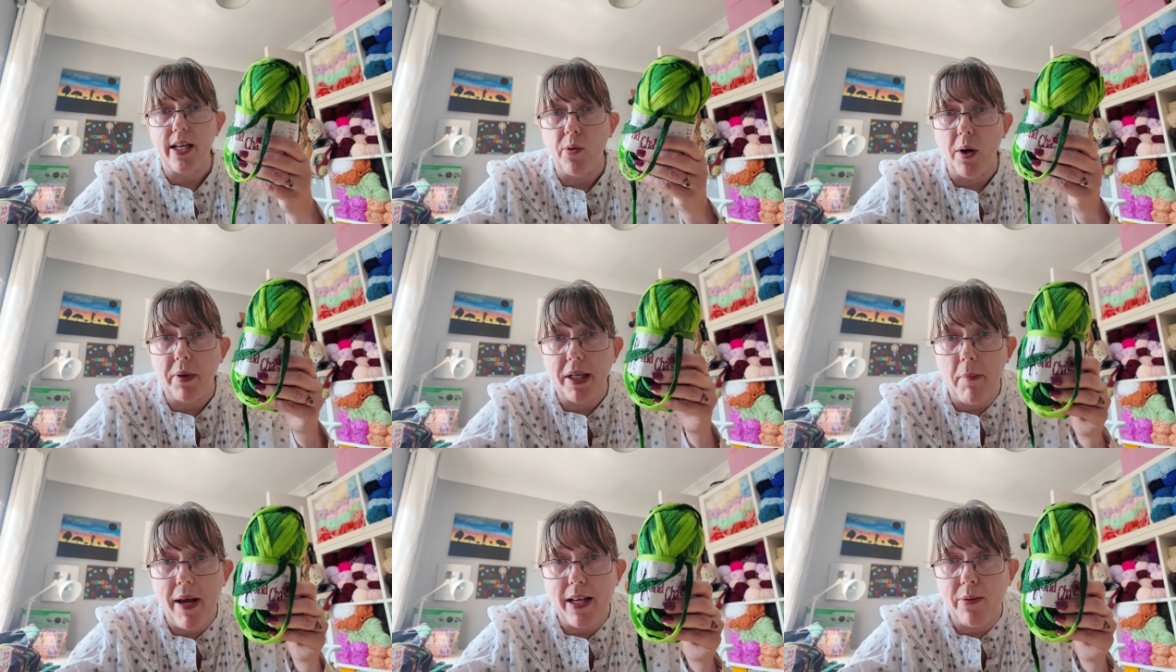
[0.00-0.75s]
what I'm going to
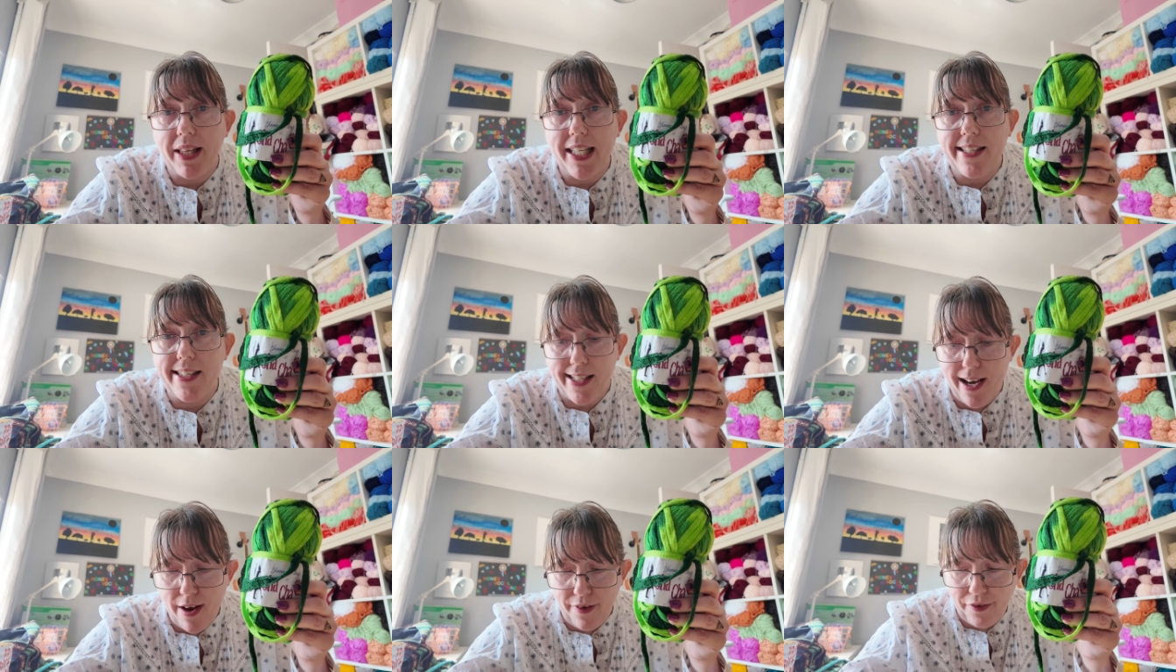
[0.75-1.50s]
make with this
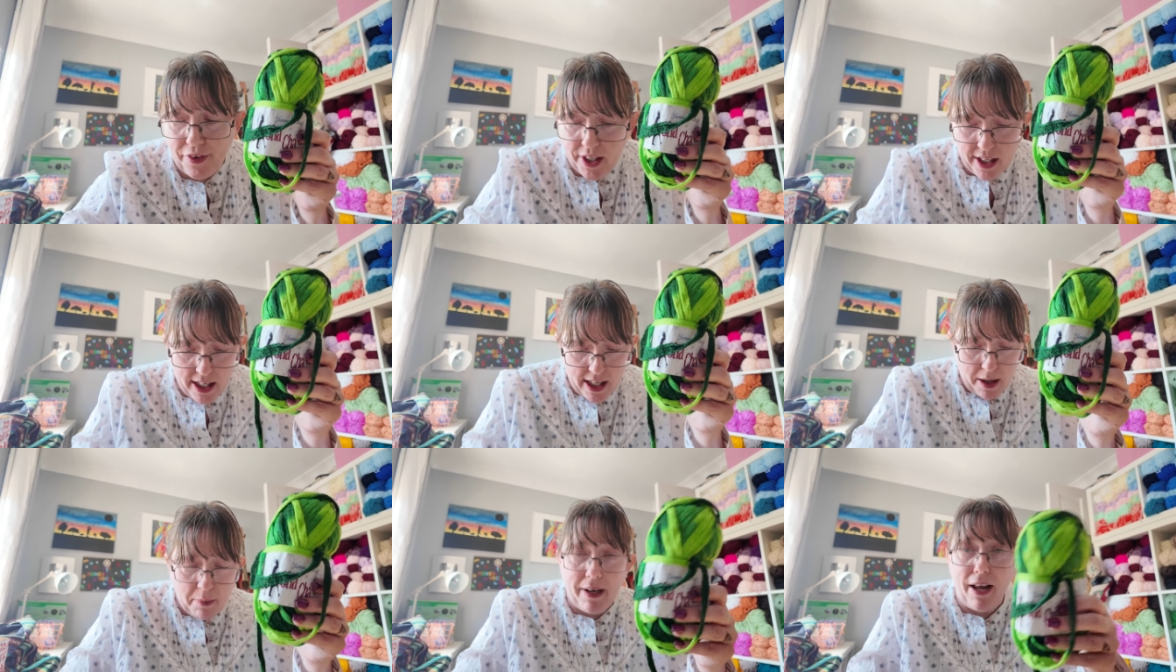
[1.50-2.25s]
stuff,
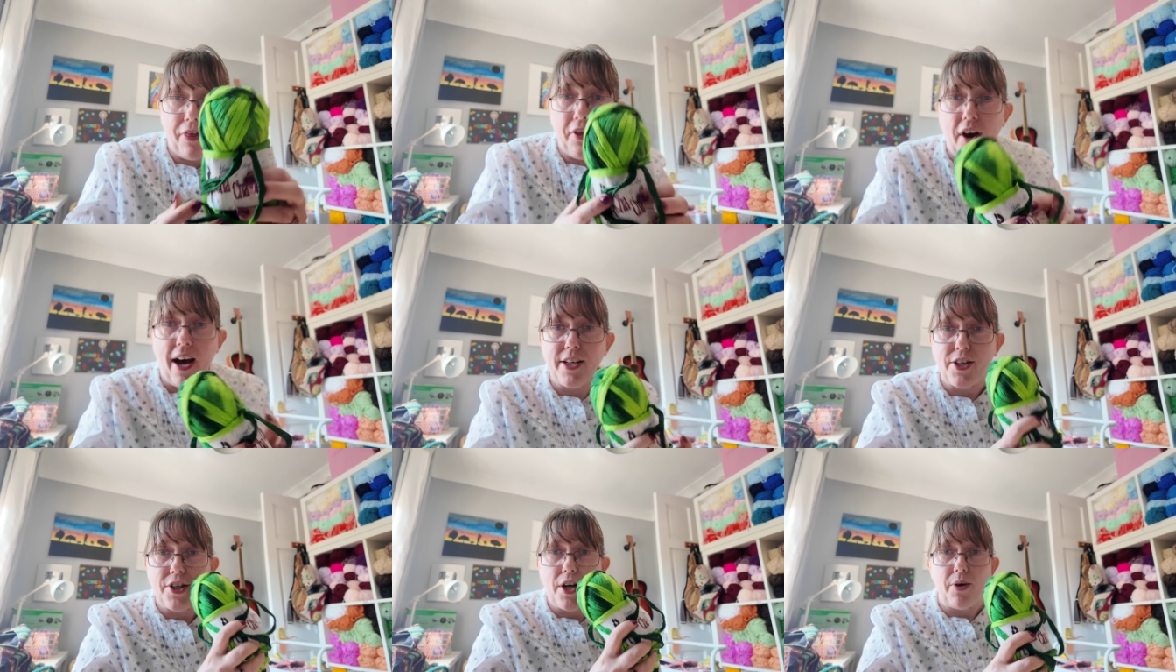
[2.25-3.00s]
but I thought I'd
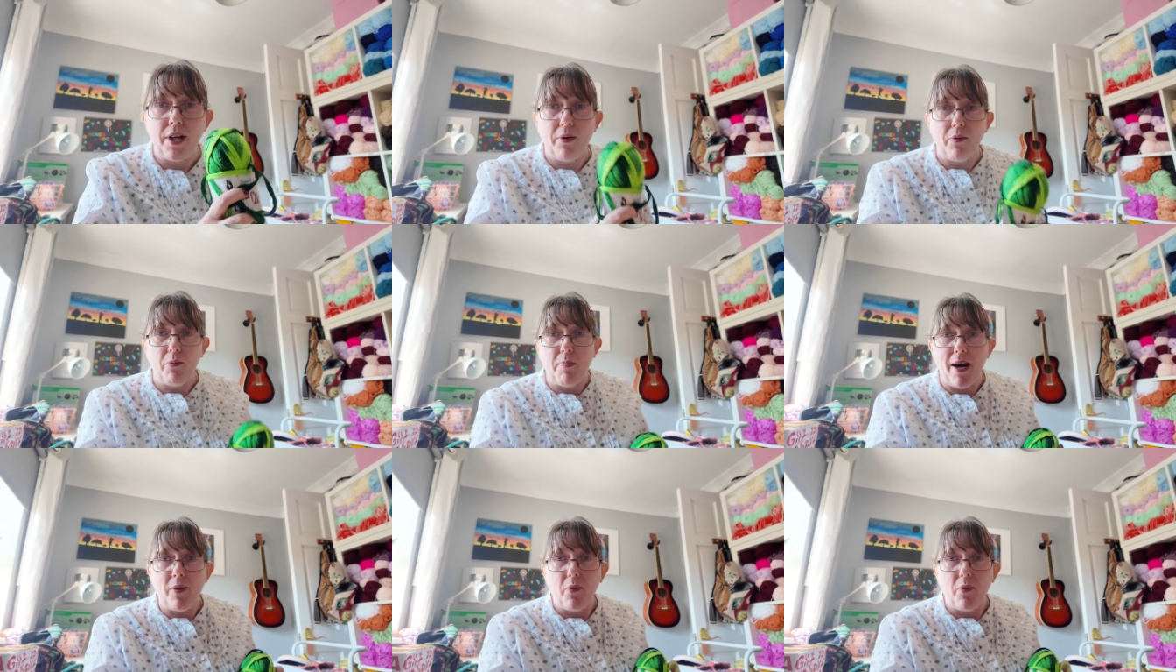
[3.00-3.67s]
show you my